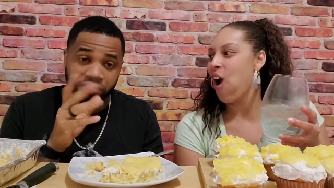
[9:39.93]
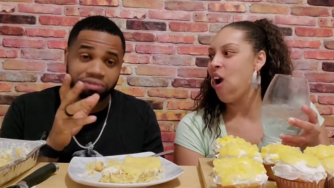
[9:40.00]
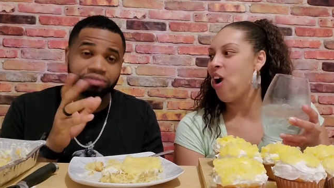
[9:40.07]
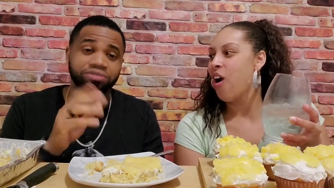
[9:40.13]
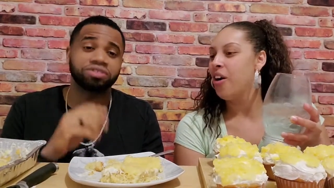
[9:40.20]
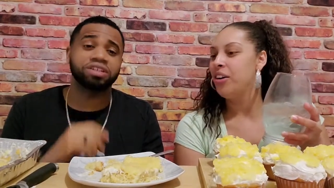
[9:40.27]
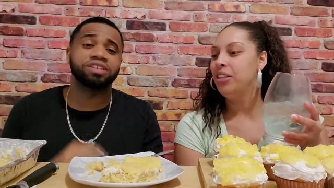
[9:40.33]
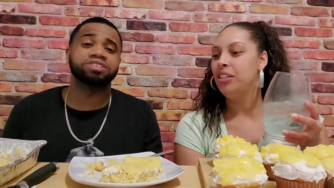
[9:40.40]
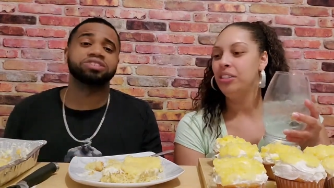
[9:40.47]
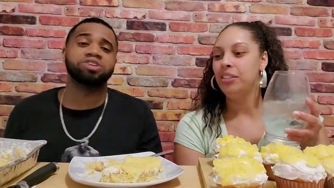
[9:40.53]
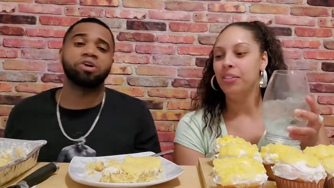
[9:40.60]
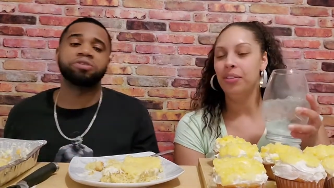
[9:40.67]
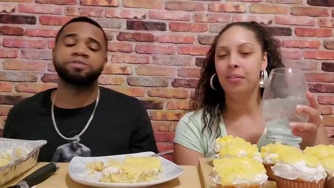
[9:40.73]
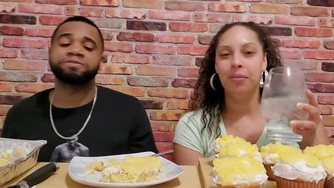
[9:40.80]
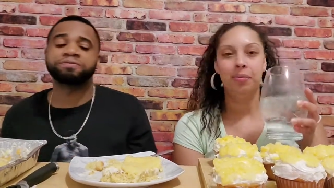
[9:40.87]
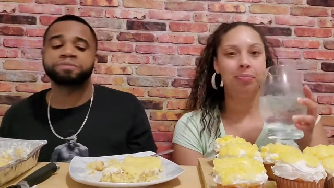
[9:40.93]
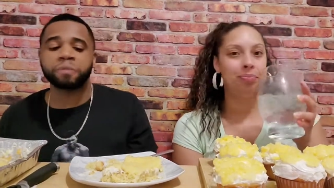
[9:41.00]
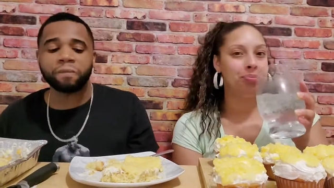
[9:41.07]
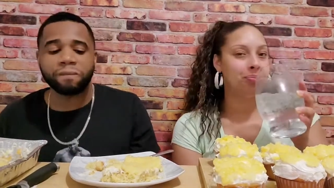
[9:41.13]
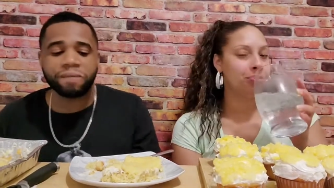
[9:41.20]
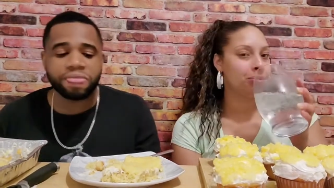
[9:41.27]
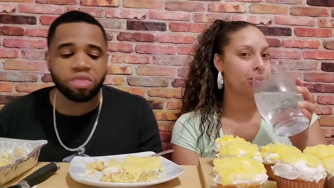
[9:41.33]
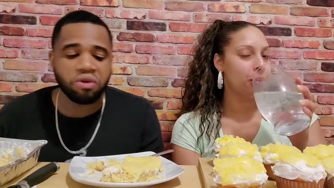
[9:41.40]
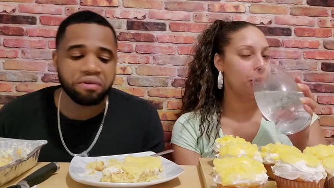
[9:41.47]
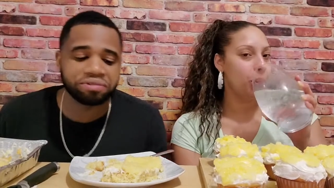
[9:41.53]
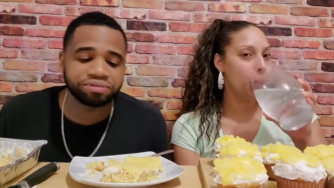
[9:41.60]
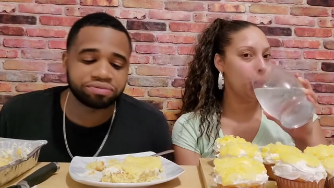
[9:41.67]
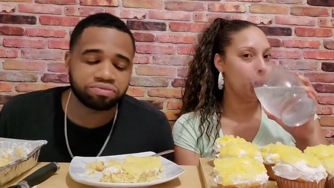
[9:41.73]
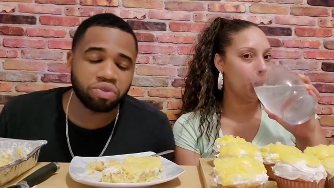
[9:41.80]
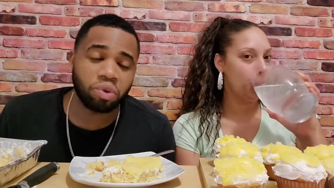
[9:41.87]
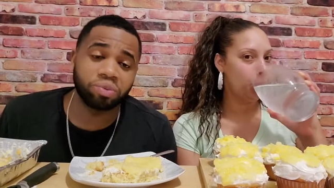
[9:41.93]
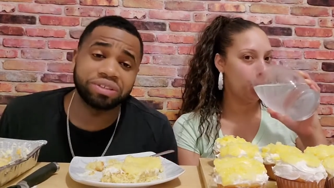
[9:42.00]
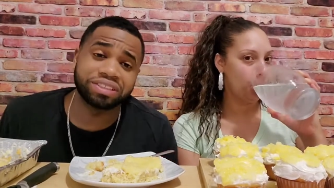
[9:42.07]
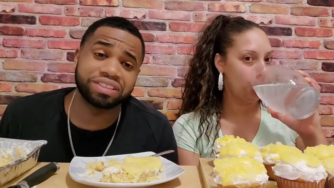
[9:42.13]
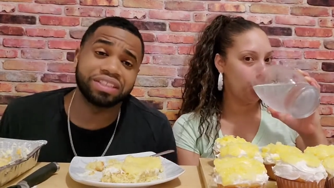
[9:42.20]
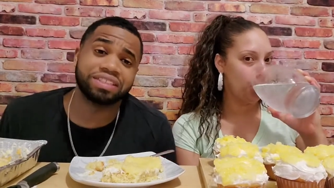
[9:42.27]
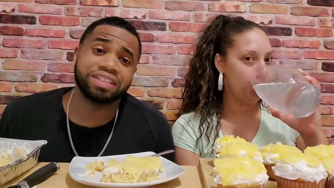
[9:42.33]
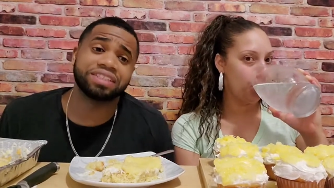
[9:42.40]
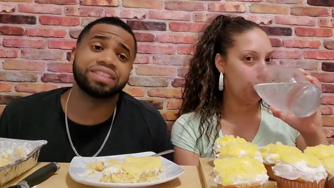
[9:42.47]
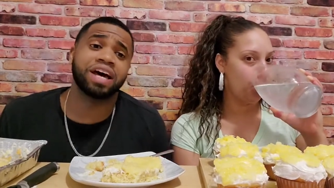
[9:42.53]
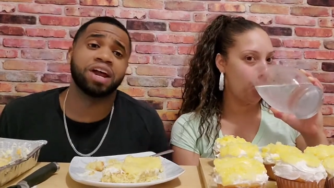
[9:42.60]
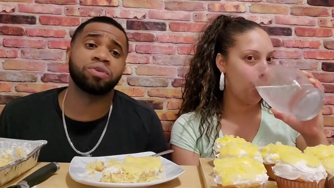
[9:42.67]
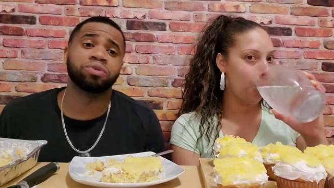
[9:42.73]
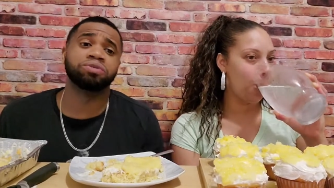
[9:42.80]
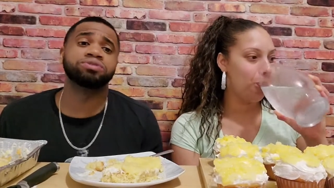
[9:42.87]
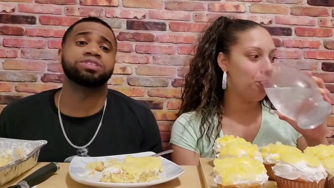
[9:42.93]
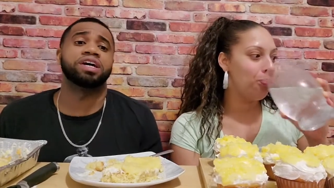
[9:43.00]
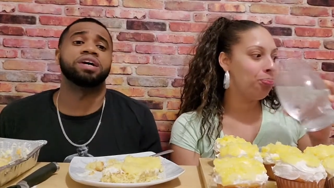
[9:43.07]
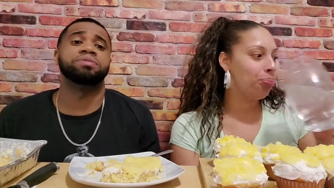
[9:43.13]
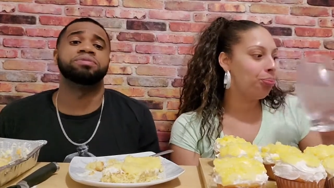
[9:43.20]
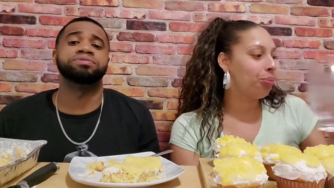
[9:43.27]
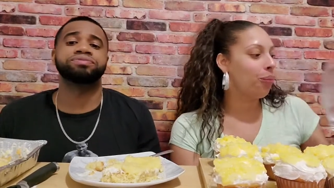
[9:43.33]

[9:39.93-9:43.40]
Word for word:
Speaker 1: Okay, so we sitting at the dining room table,